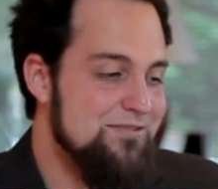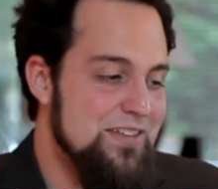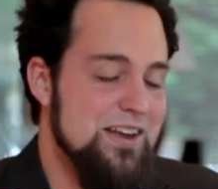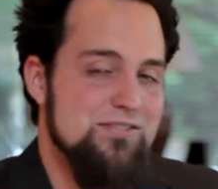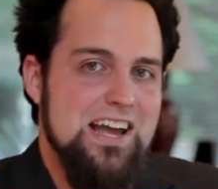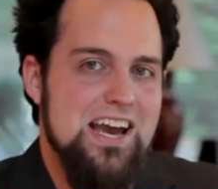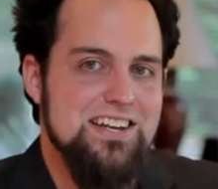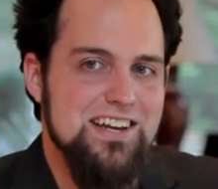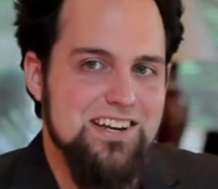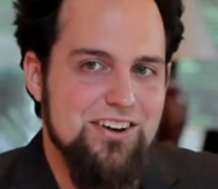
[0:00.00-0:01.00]
and if they even
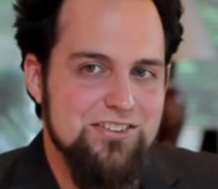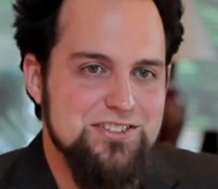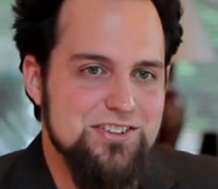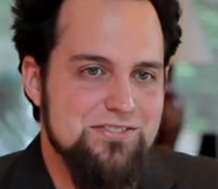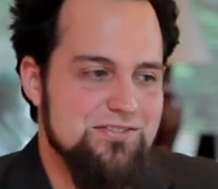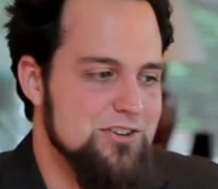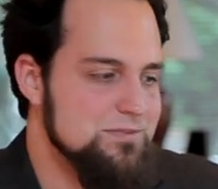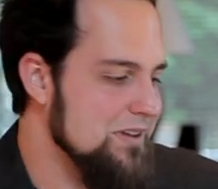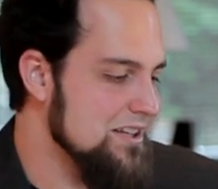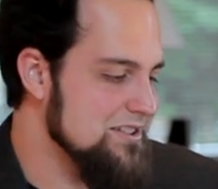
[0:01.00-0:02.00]
had technology in the
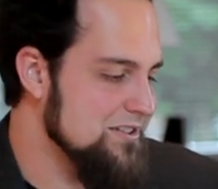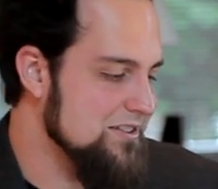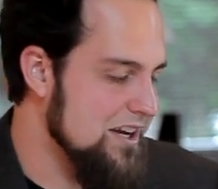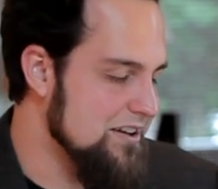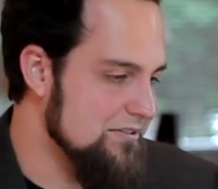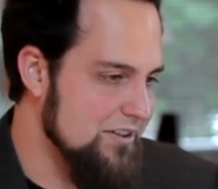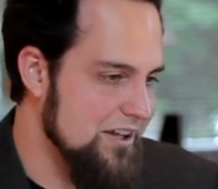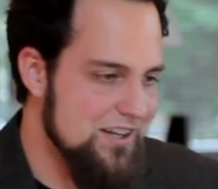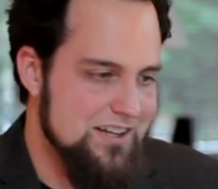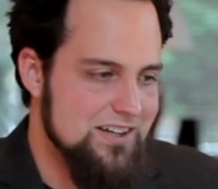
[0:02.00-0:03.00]
first place, they're kind of
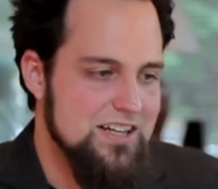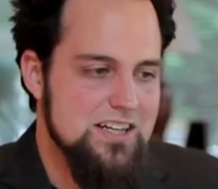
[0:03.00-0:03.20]
like.